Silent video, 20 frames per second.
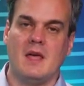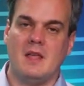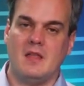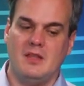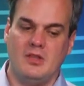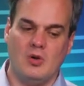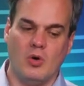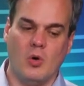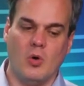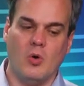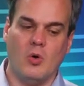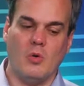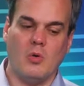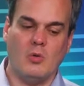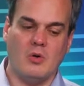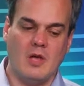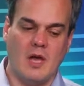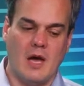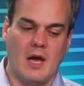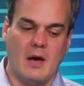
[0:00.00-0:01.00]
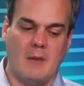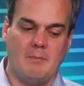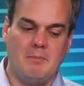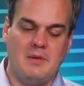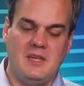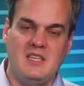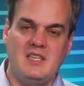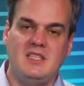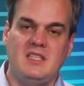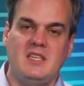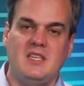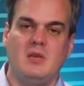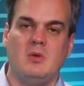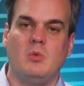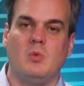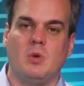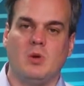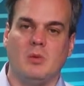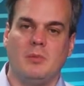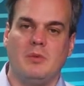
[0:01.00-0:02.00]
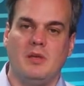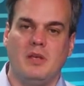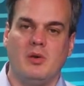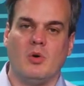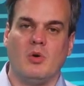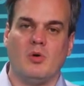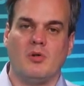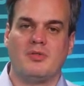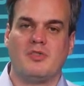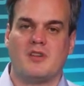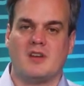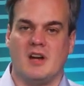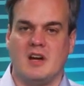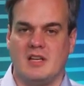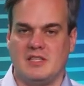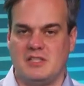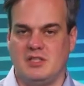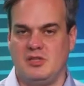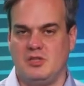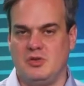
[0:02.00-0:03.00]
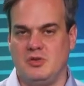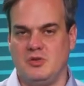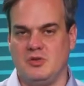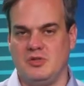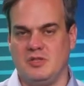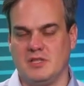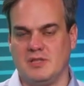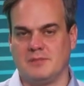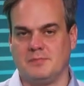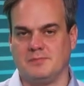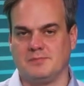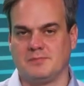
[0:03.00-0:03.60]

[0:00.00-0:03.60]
your PC will be authorized to use it.